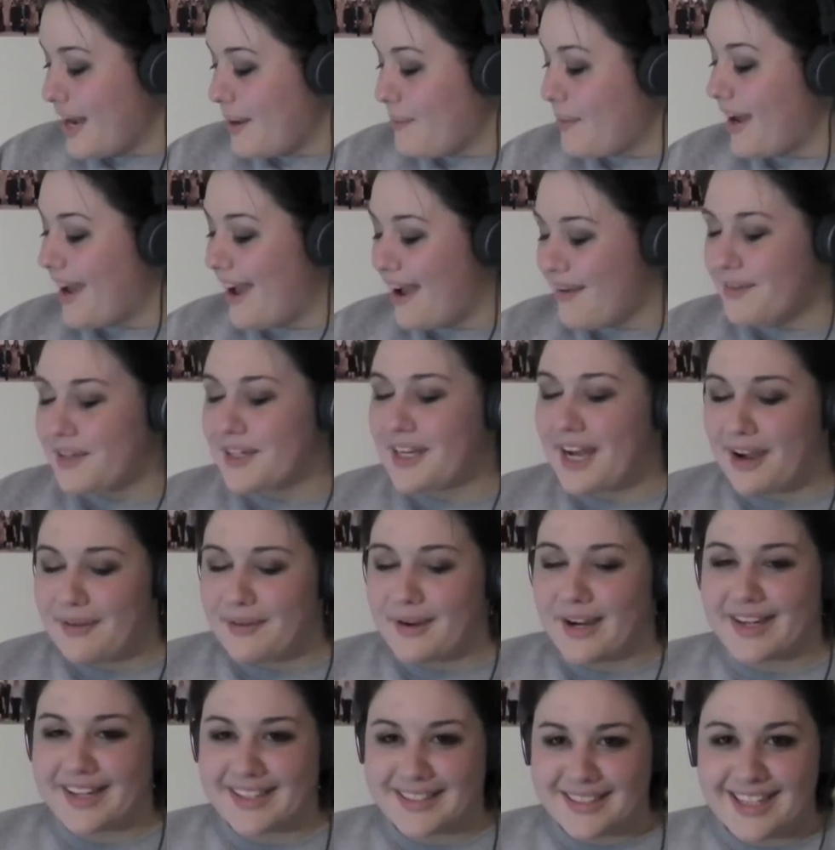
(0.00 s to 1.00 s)
time I ever
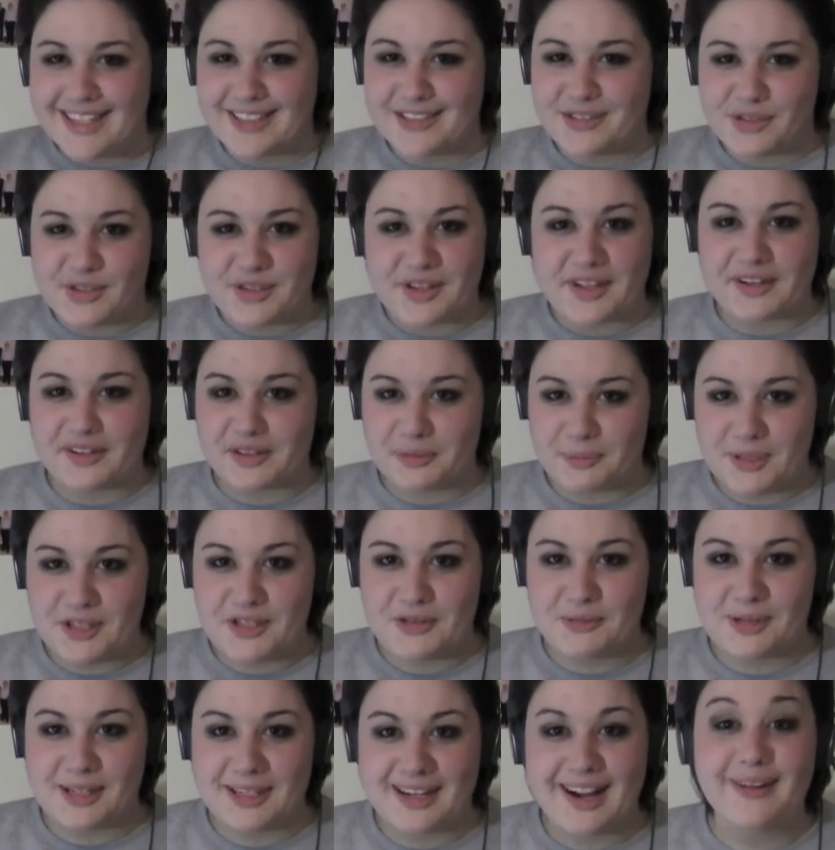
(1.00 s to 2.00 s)
got recognized was at a
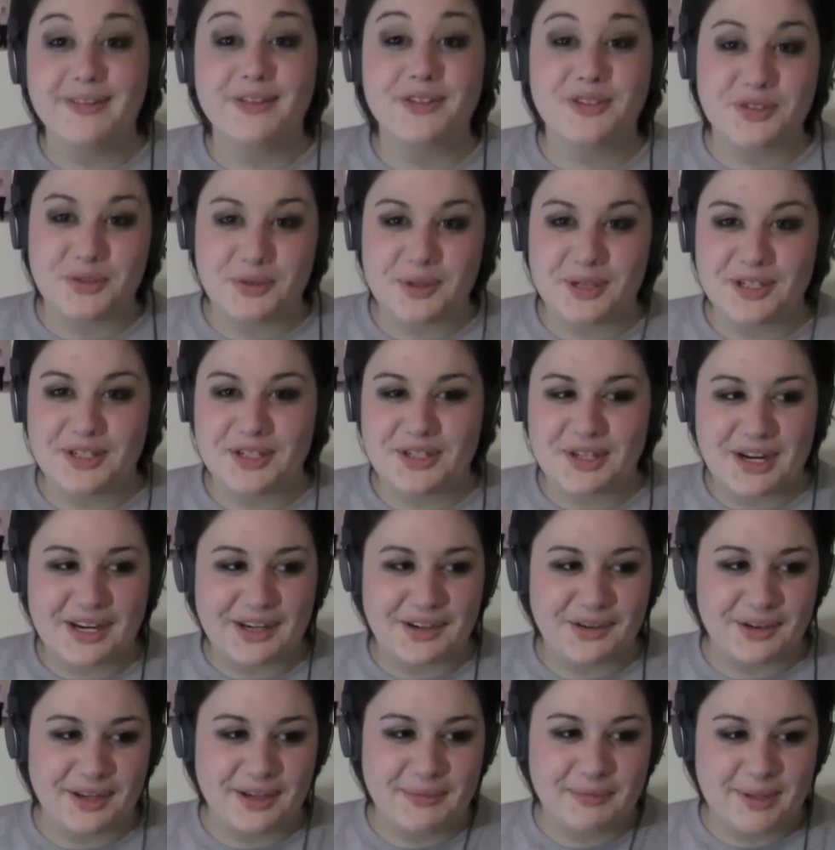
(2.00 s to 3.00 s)
speech meet. I was doing a
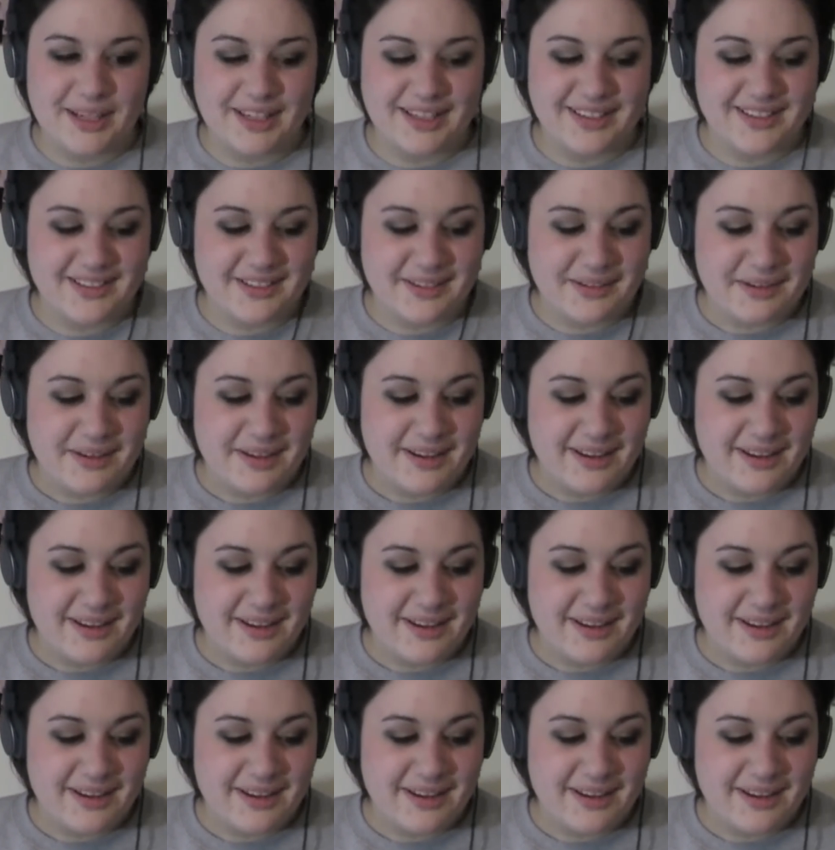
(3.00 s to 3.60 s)
John Green piece.